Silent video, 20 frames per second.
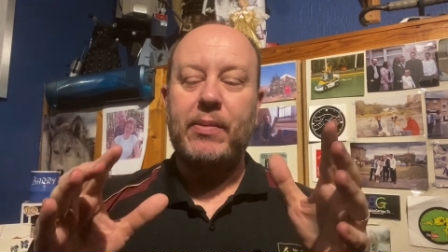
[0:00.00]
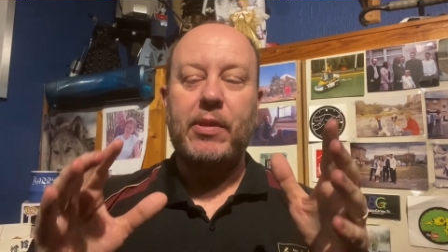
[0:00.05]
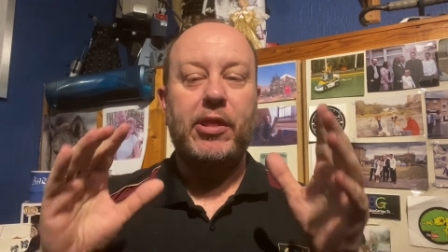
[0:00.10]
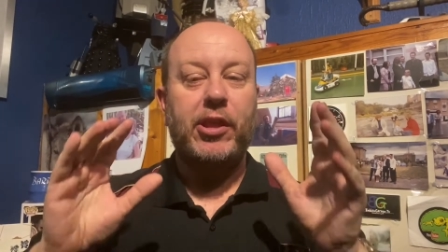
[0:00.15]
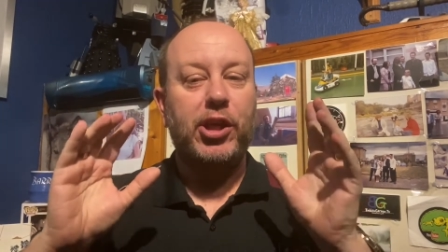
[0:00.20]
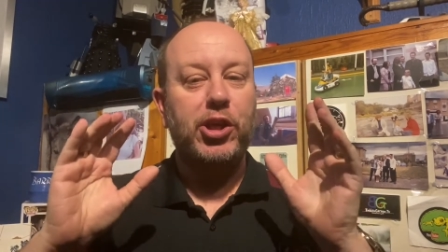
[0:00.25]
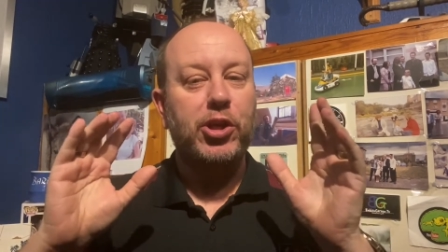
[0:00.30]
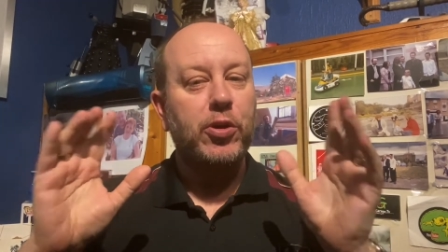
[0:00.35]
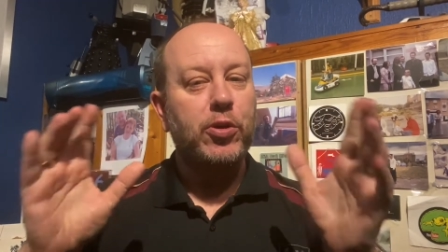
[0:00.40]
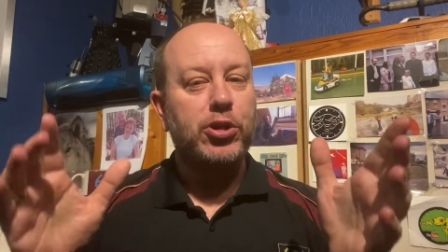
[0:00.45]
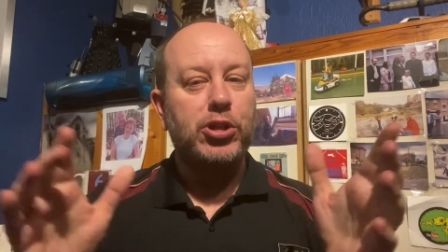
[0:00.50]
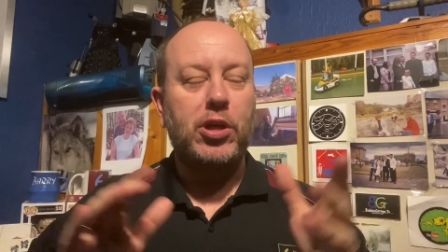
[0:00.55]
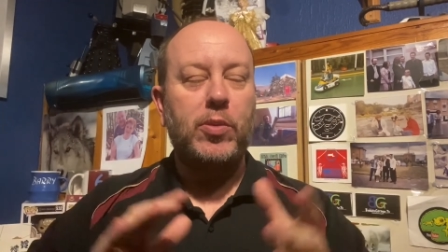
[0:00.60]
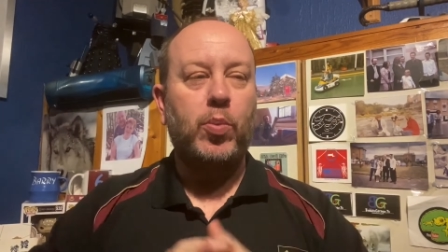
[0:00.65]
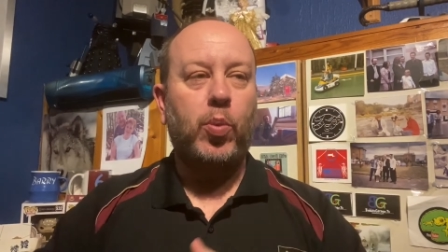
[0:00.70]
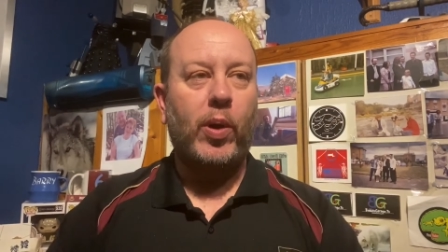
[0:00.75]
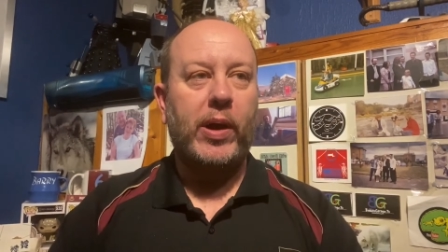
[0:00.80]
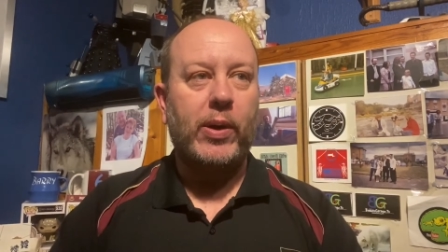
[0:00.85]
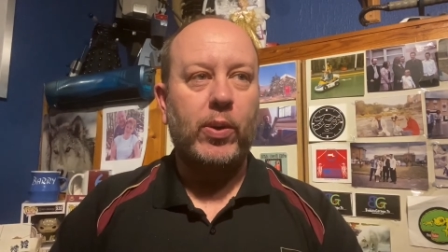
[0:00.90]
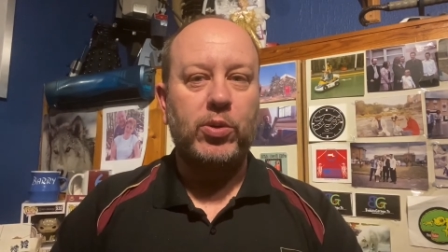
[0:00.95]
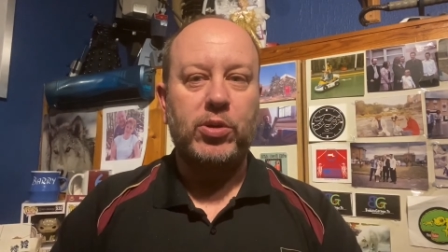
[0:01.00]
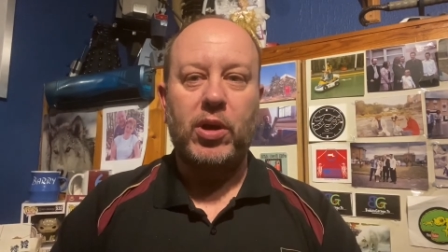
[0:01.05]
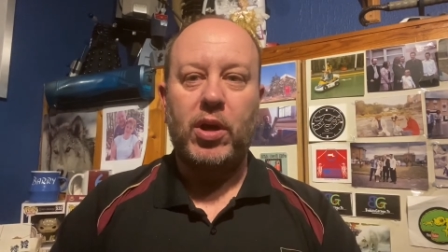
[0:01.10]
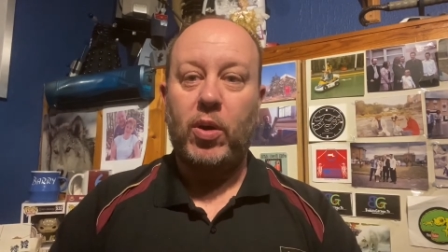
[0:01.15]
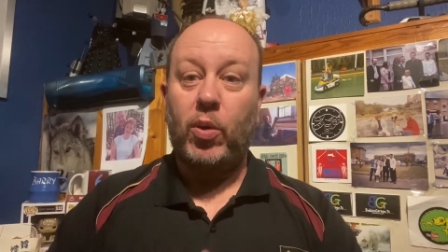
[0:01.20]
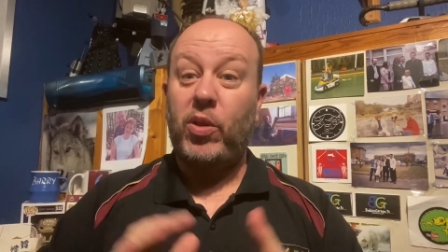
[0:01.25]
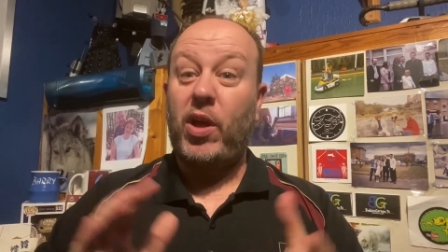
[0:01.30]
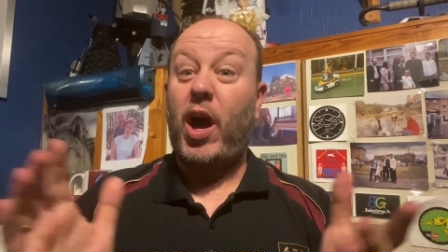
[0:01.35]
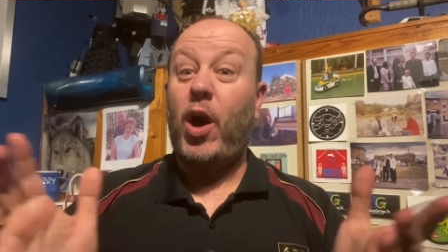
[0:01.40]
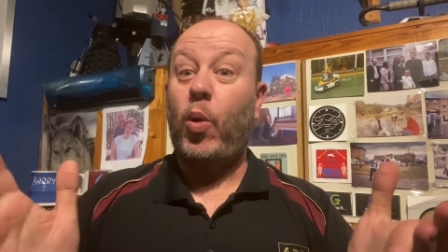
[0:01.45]
the YouTube world, or
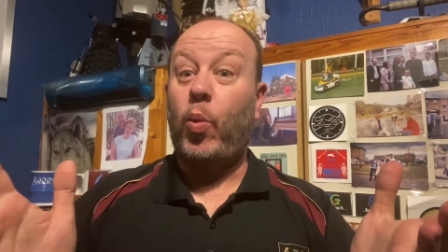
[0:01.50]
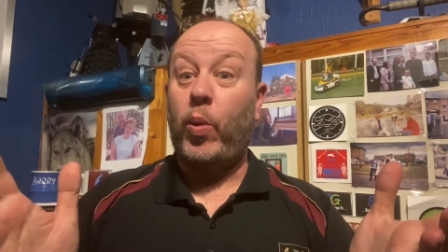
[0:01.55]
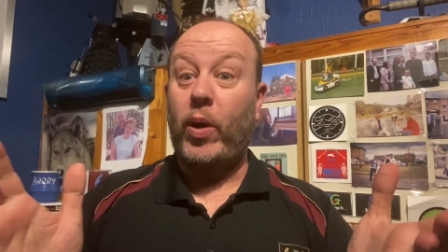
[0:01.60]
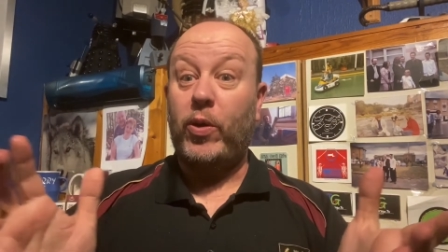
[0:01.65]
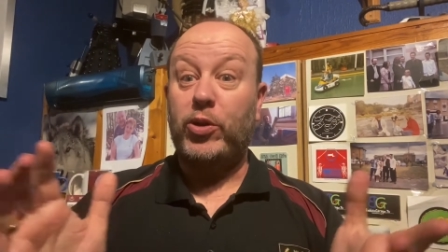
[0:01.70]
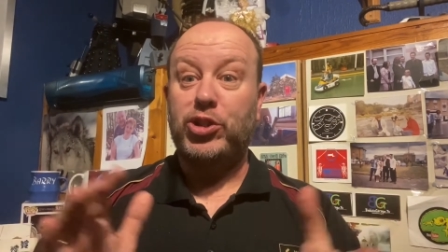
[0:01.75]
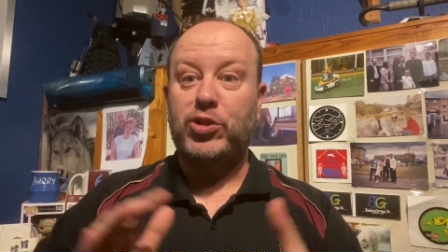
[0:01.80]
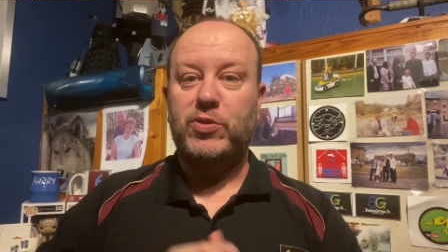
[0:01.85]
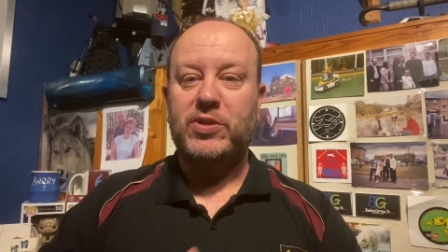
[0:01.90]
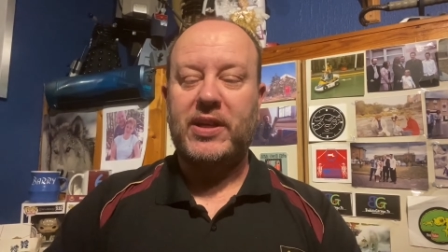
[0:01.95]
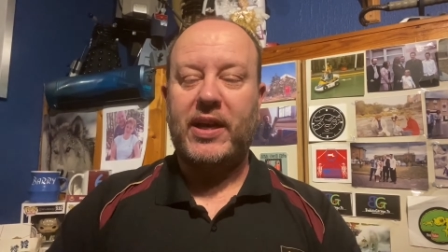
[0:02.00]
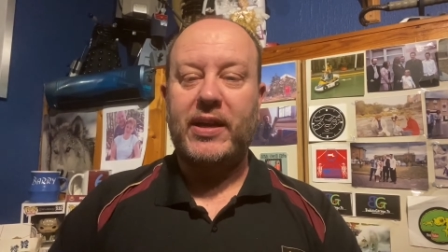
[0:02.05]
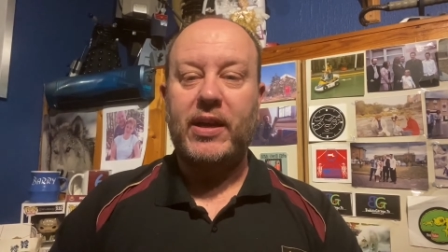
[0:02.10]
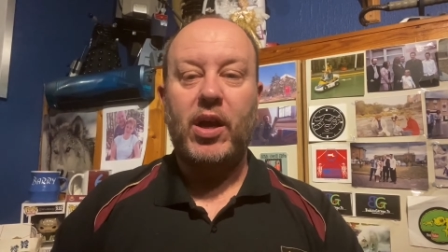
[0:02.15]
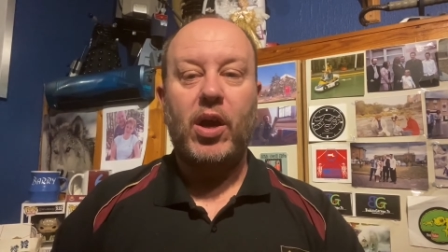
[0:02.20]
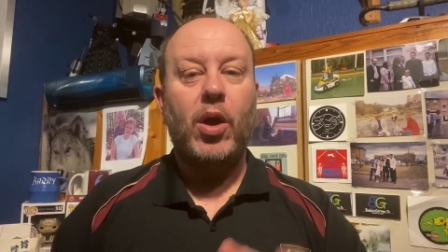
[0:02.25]
the whole world, should we say,